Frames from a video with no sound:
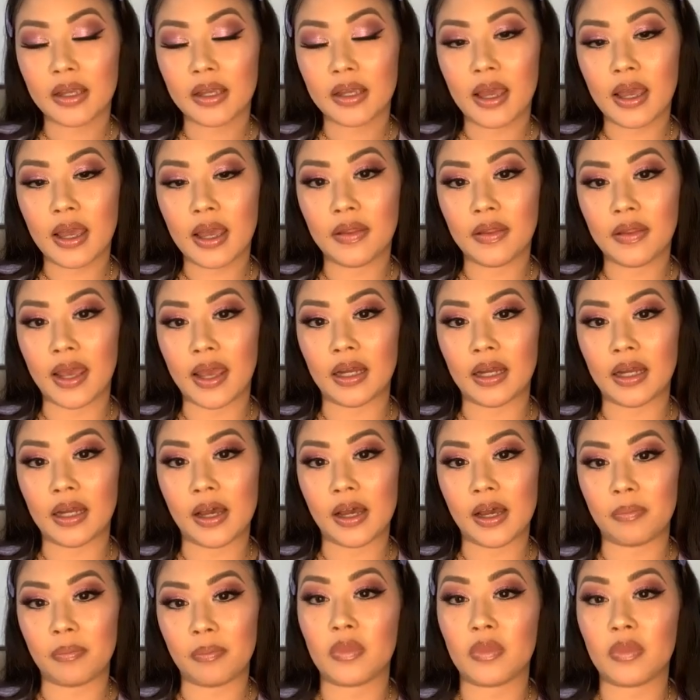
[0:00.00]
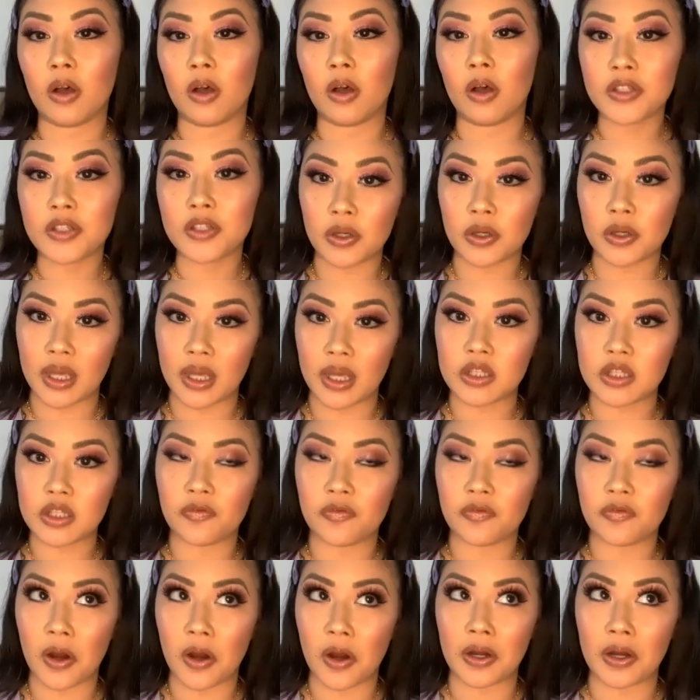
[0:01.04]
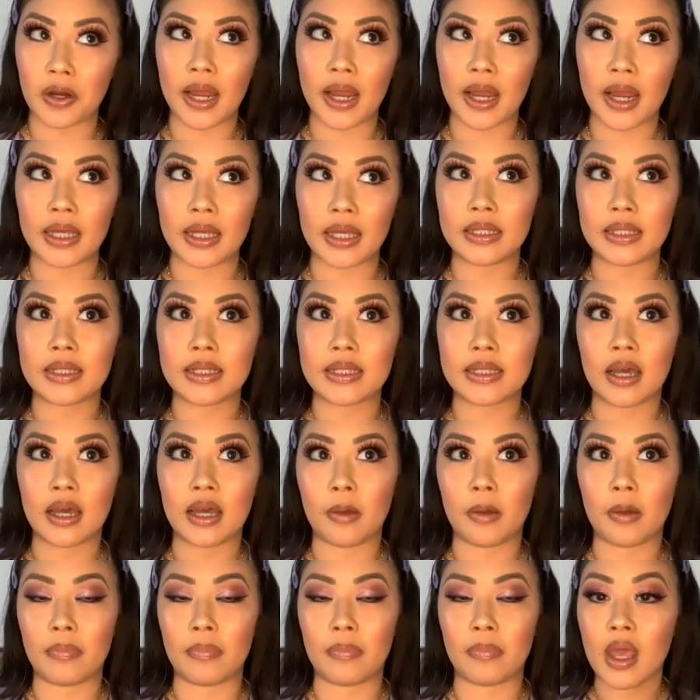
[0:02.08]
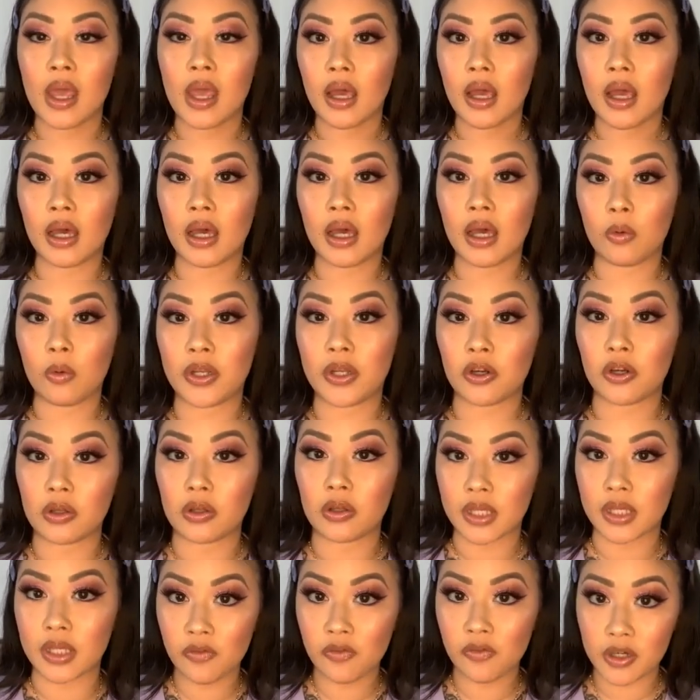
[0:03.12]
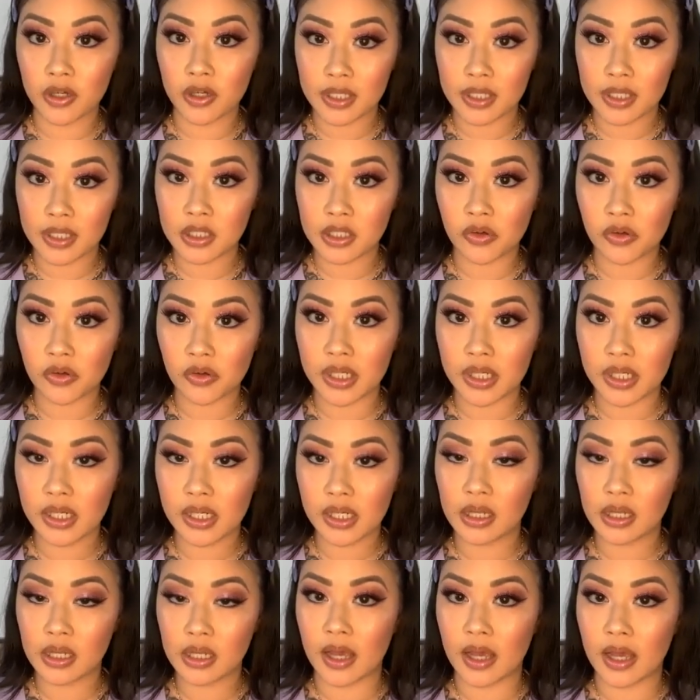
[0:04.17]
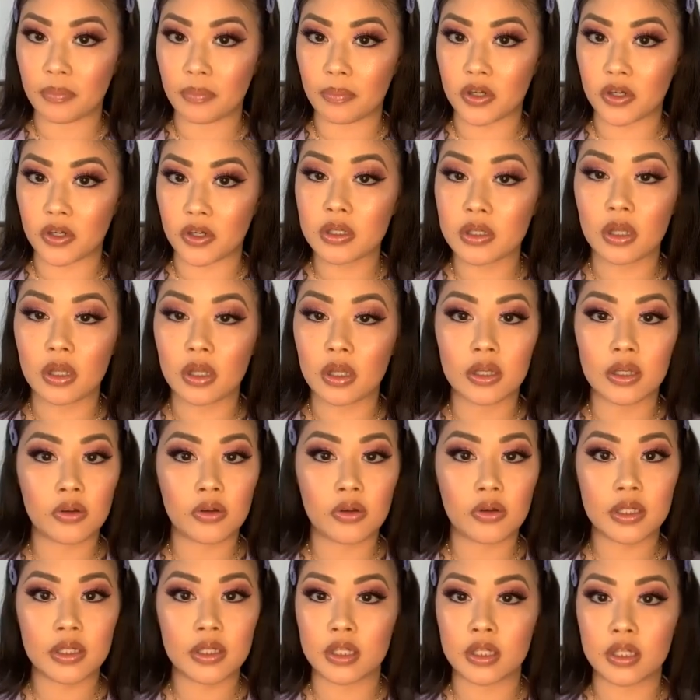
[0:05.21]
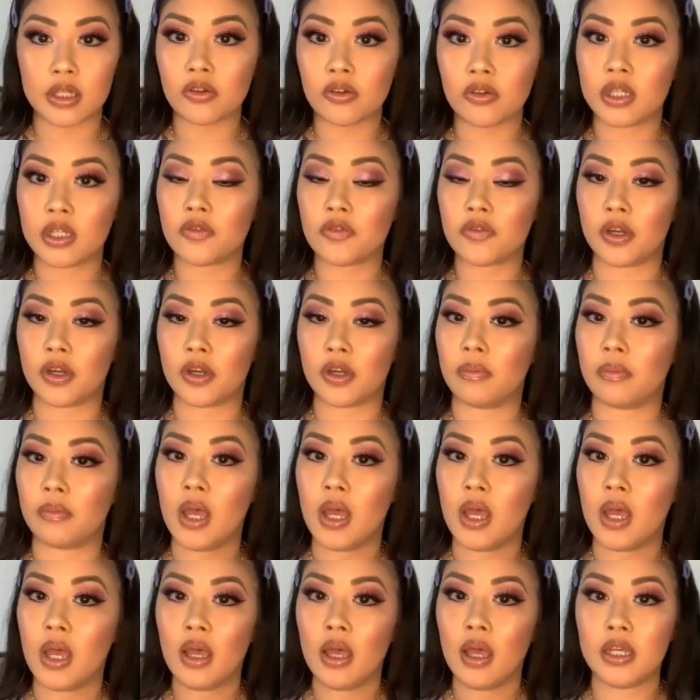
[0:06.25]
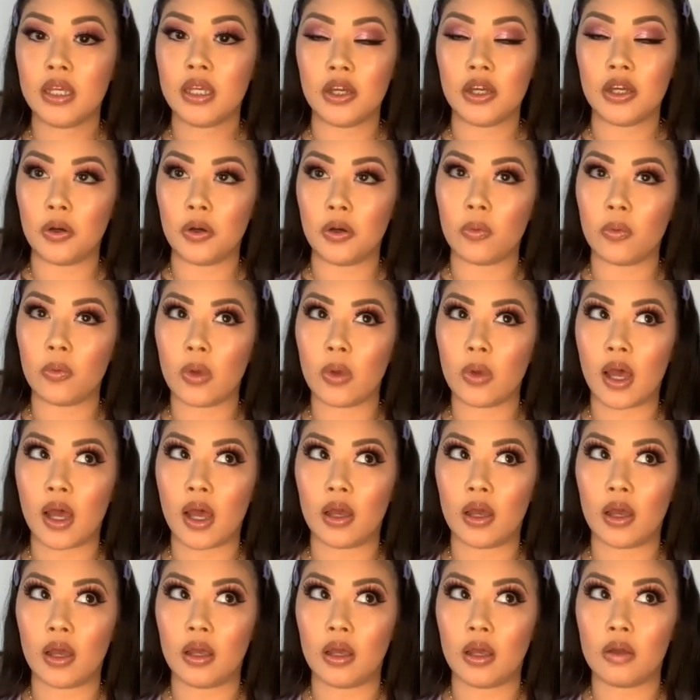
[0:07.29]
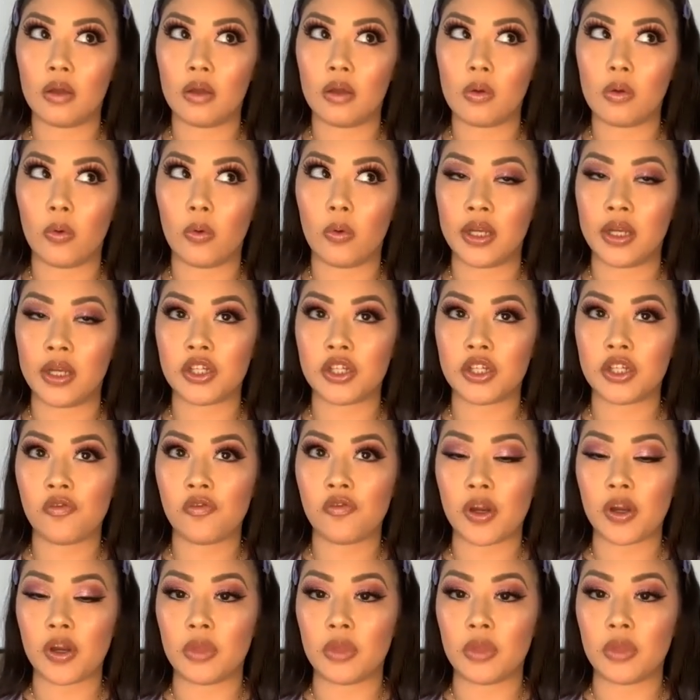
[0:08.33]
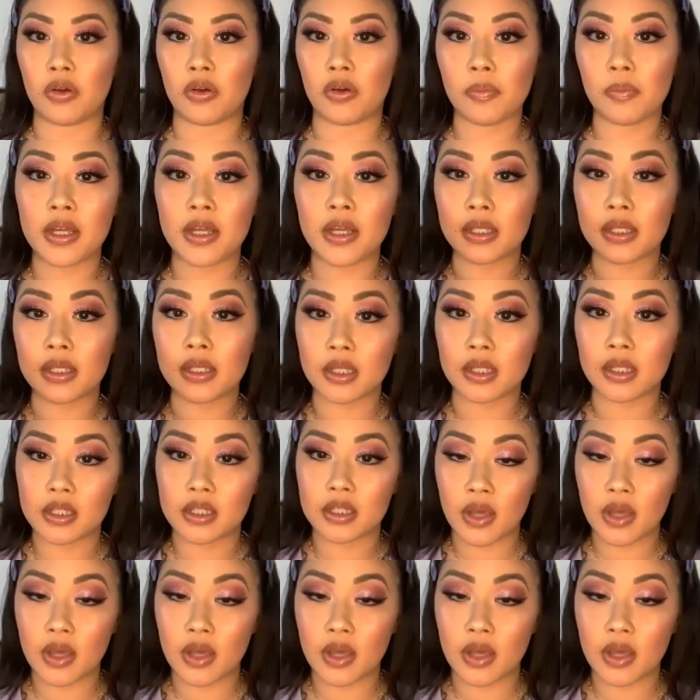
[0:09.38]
And then also, as far as when you're looking for sunscreen, there's a lot of great sunscreens from, you know, ranging from lower prices to